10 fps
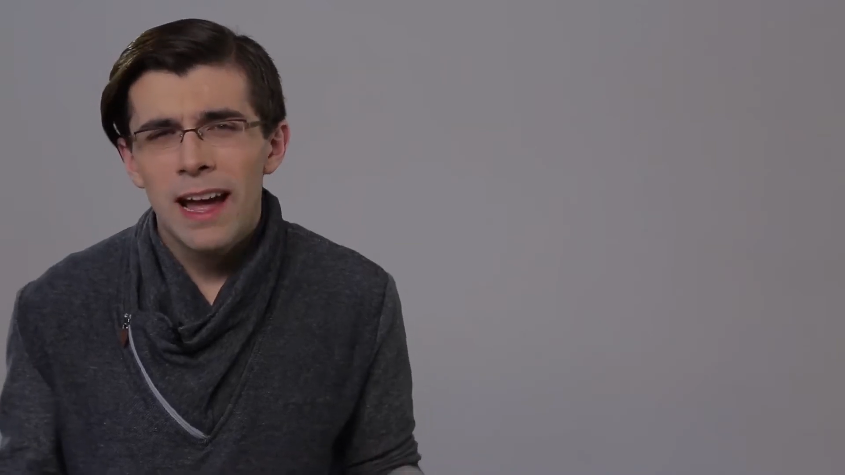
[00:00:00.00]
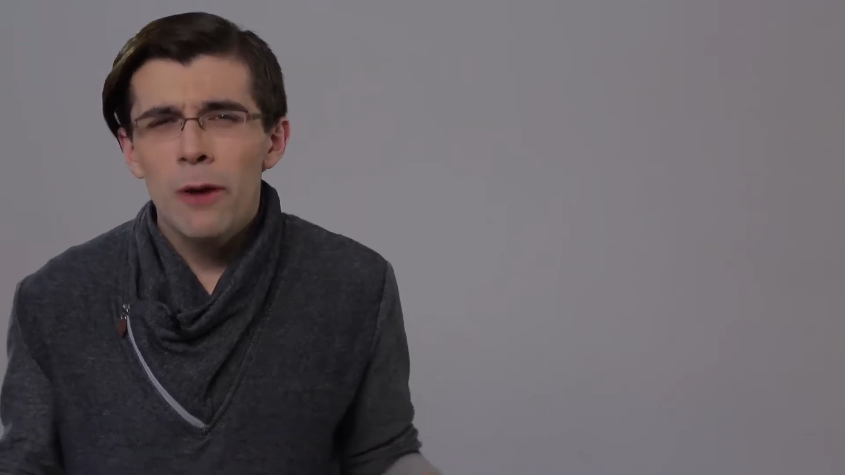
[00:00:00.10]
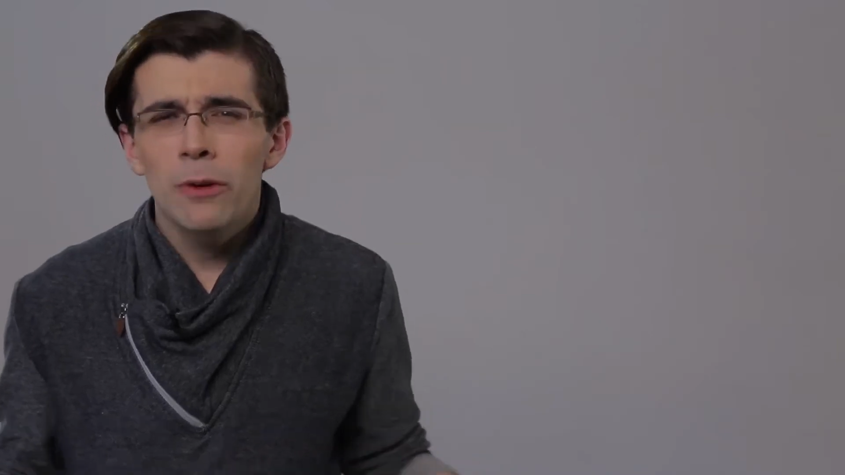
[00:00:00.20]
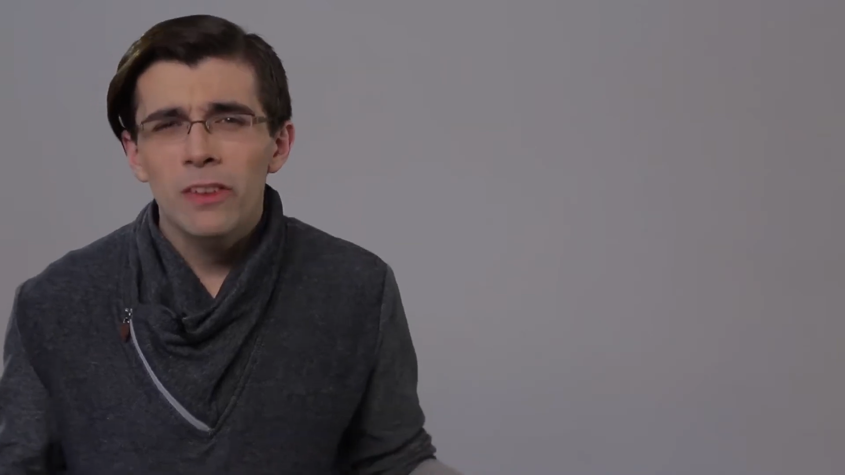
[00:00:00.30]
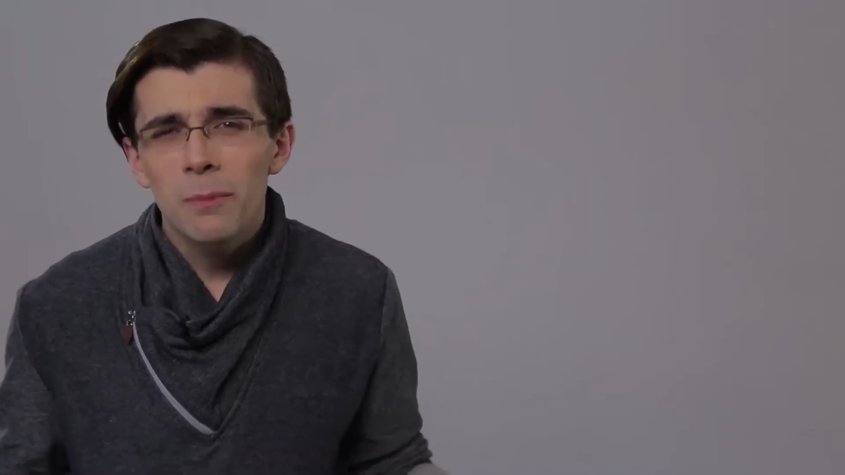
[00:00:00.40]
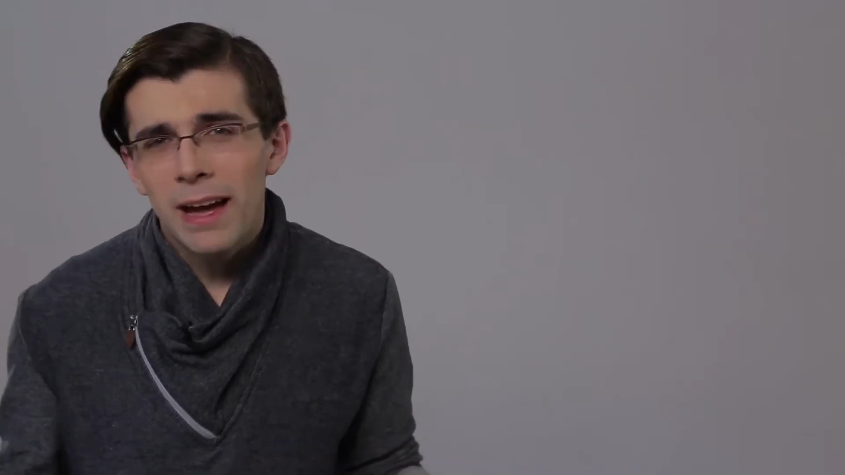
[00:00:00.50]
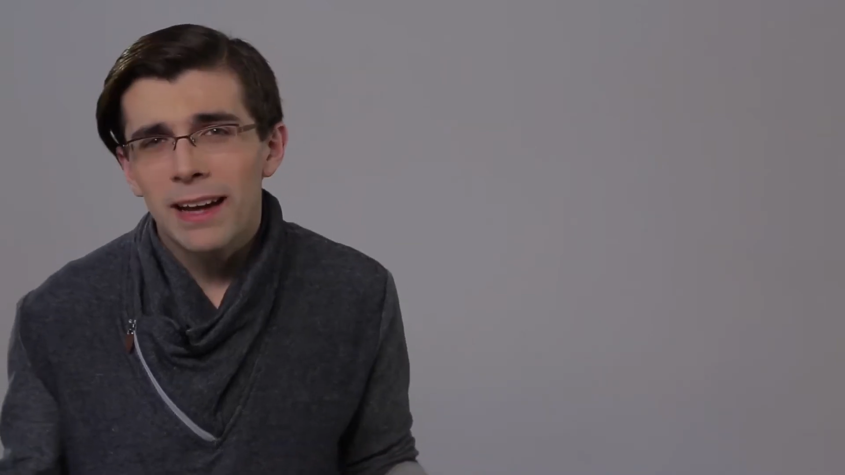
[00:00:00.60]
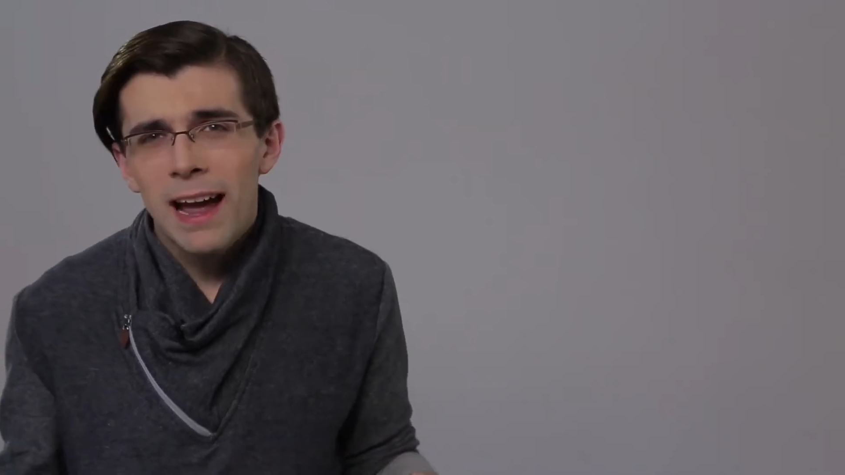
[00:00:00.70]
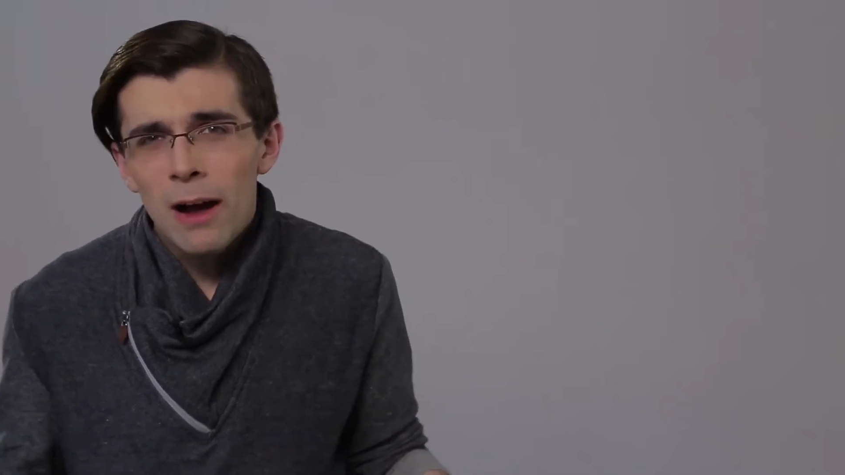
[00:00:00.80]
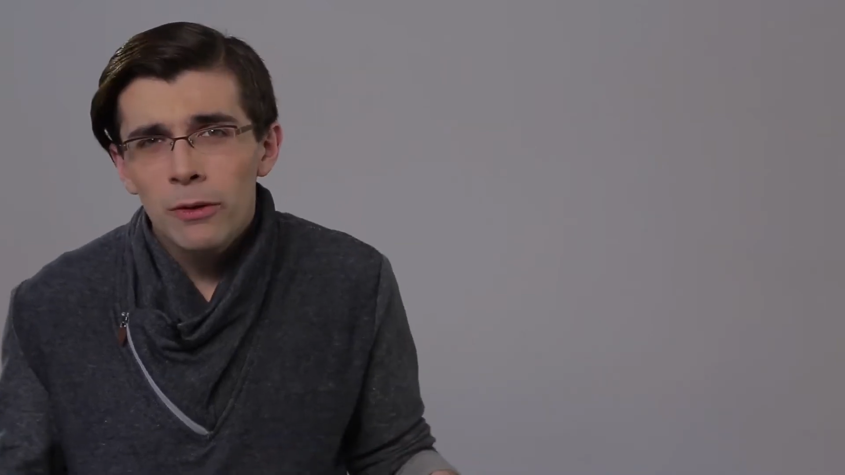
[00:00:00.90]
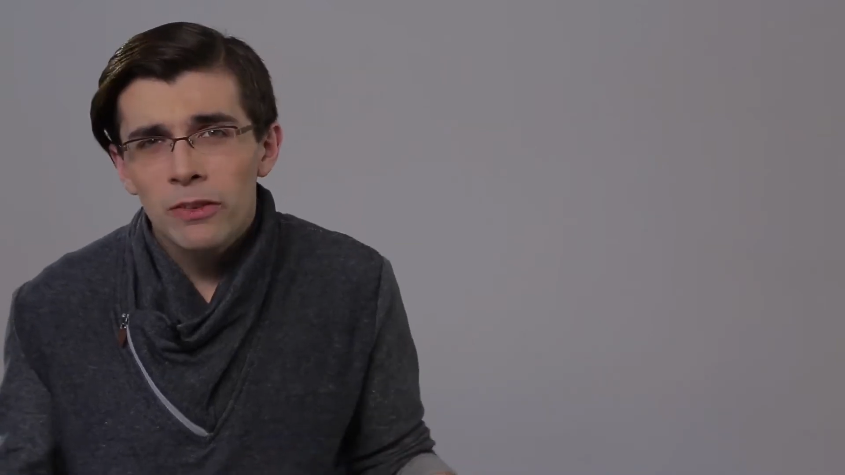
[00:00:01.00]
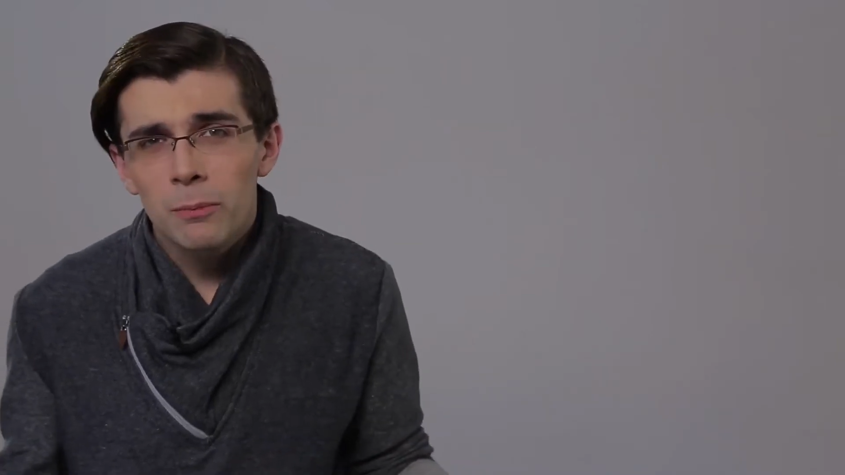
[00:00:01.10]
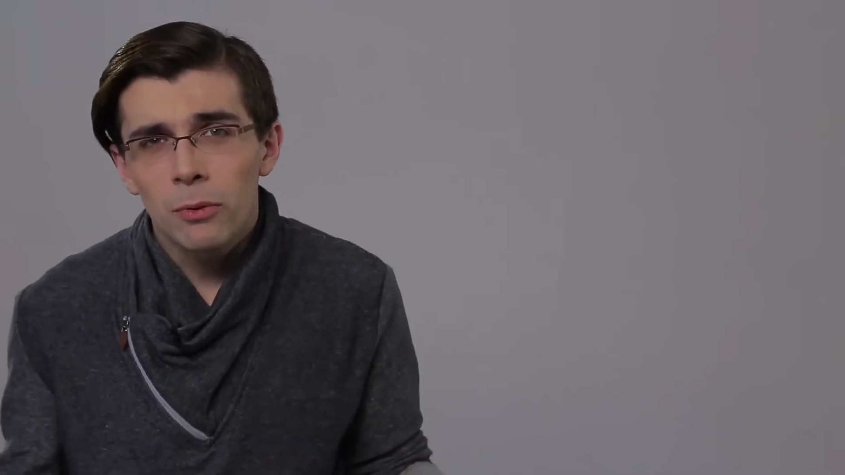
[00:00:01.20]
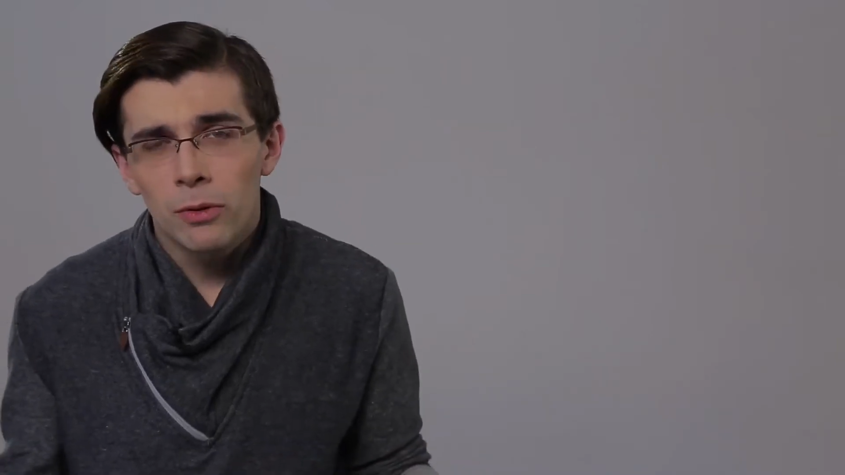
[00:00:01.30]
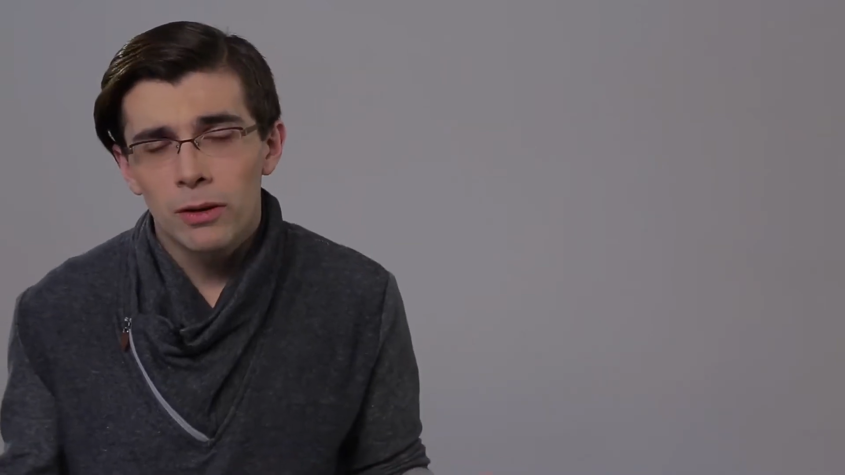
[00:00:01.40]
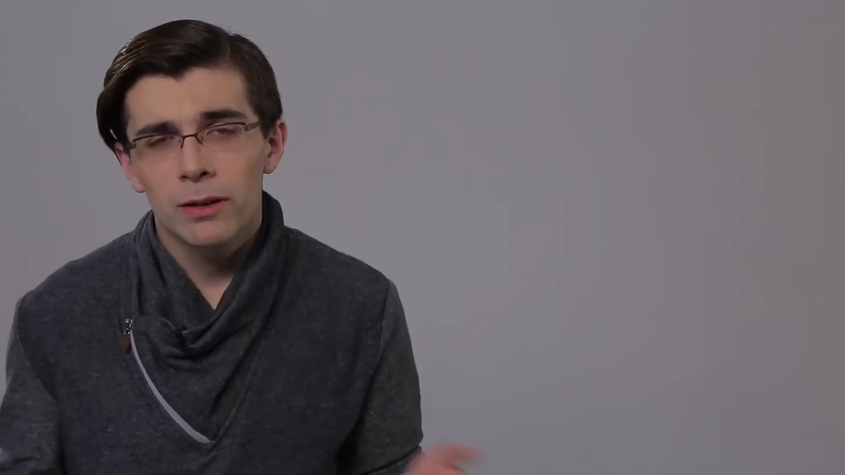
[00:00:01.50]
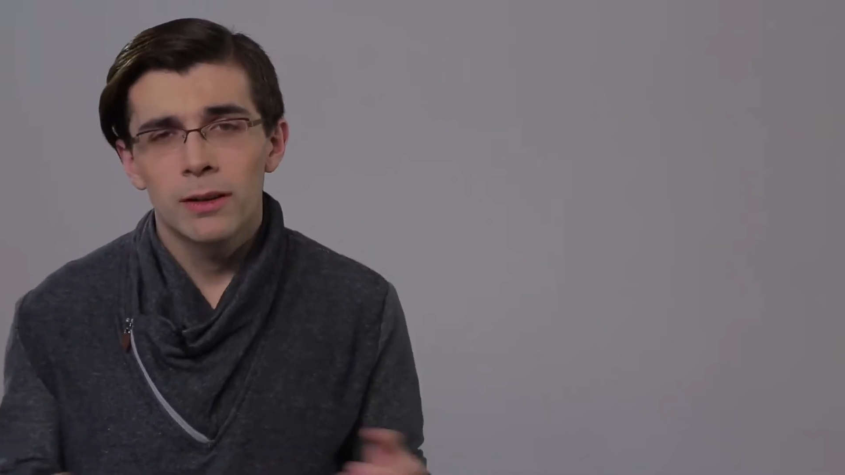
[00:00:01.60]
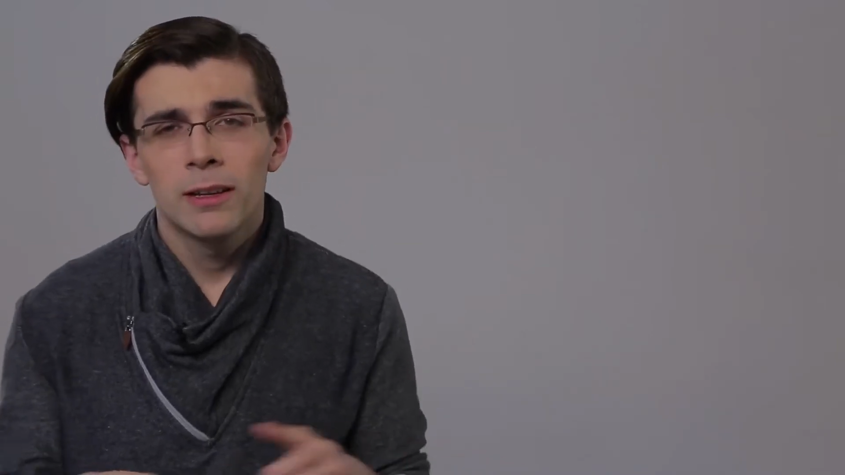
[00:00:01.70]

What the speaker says: How is it bad? How is it poor?